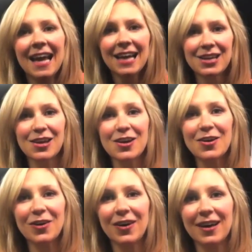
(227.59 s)
And
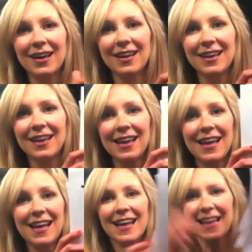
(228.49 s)
you.
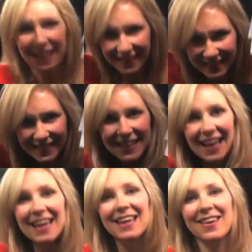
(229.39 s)

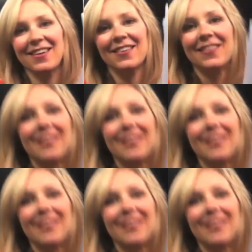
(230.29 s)
Thank you.